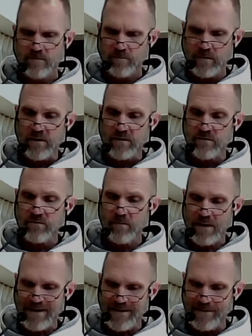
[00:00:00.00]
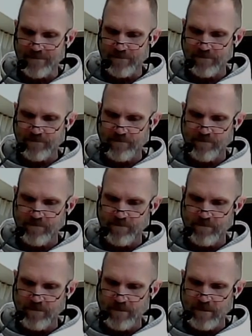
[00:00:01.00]
because you are mine.
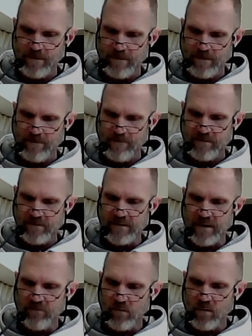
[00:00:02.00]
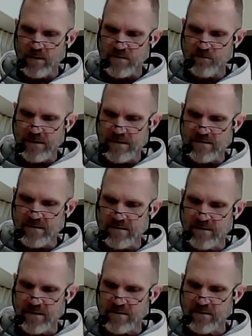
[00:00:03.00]
The devil wants
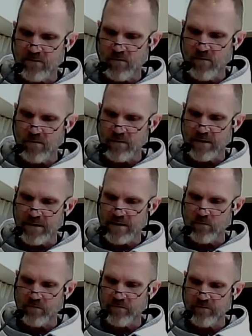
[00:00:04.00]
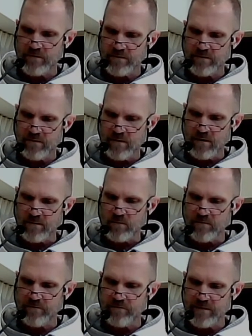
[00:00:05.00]
peacelessness and war, and he will fill your heart with
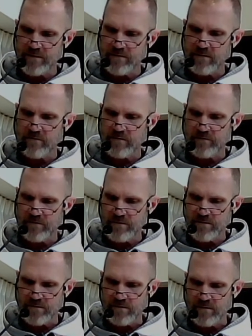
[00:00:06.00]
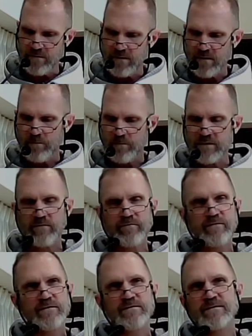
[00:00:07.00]
fear of the future, but the
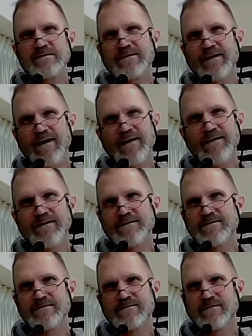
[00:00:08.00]
future is God's.